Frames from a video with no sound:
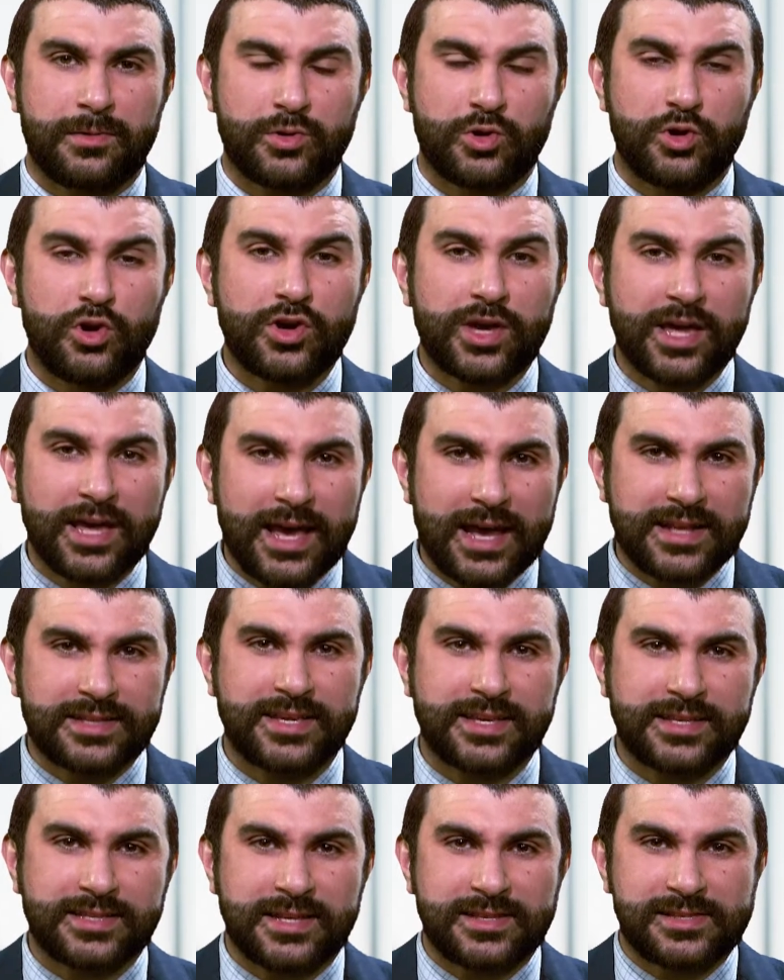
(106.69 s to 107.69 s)
looking
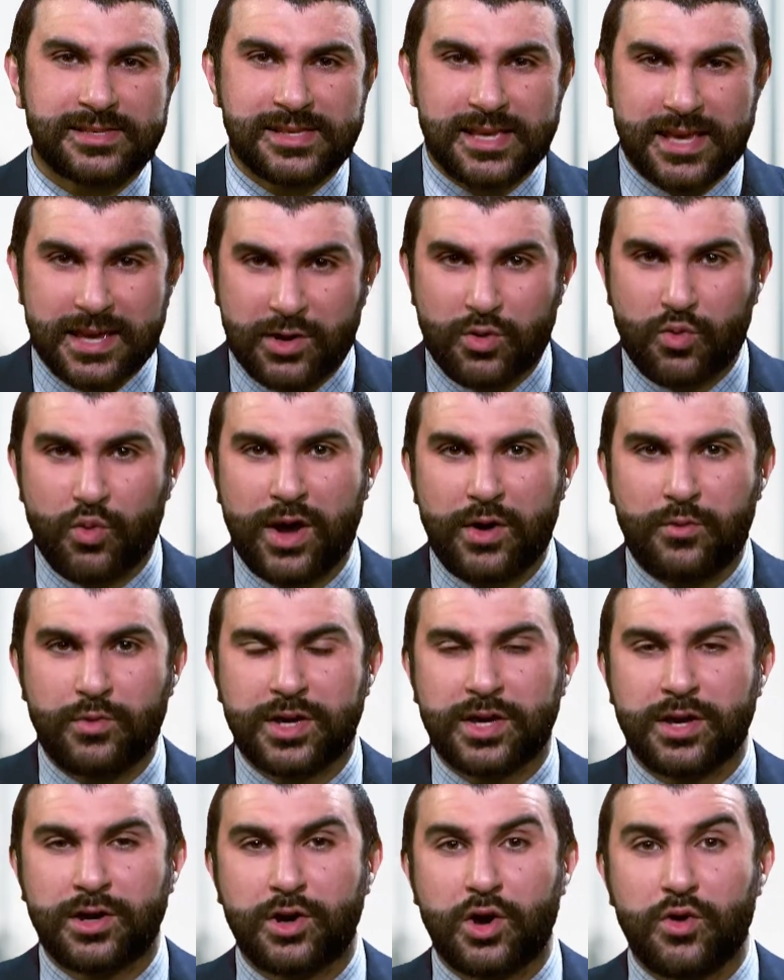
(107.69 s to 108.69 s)
at it and seeing where we
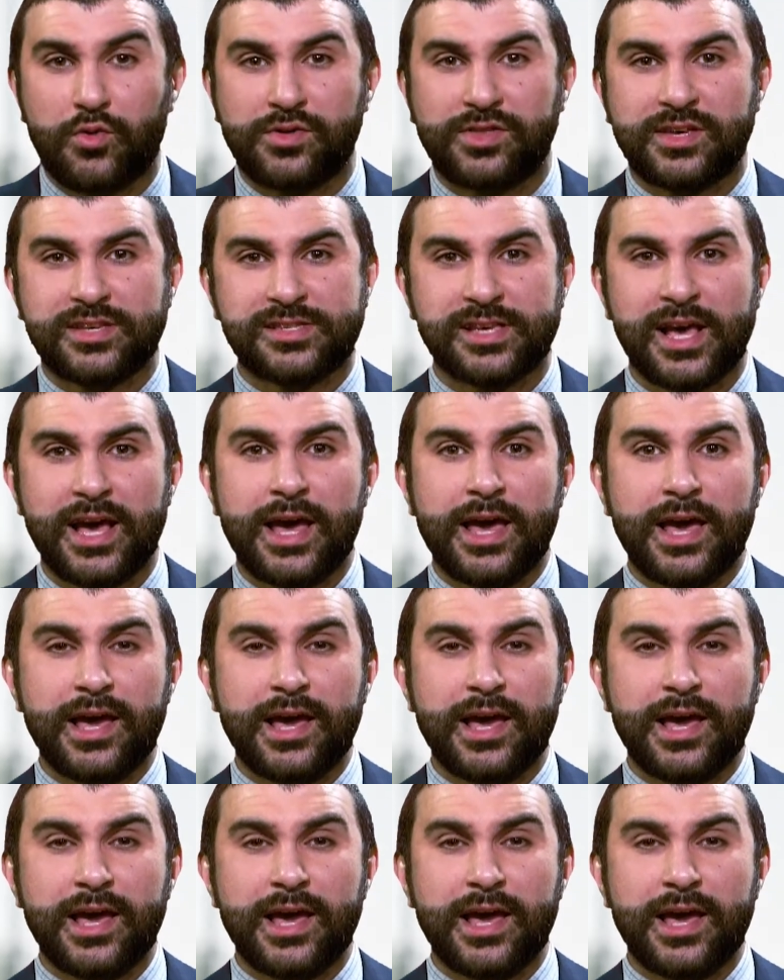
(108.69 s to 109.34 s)
can go with this.